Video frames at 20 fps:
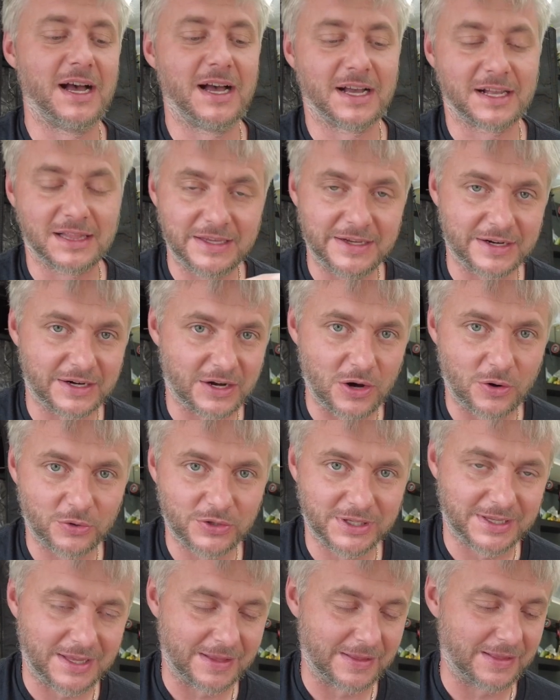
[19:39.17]
clear coat
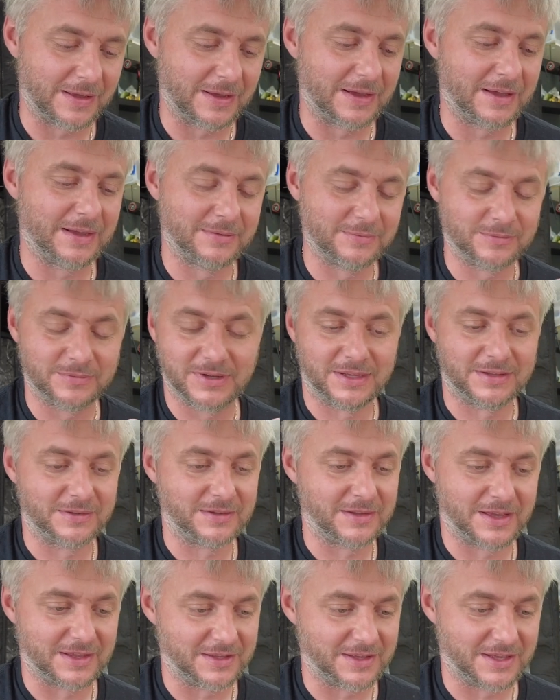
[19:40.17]
it
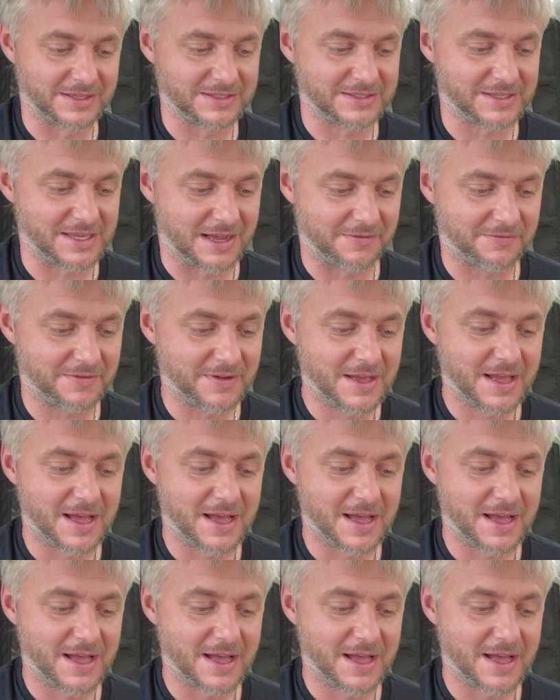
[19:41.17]
and stuff.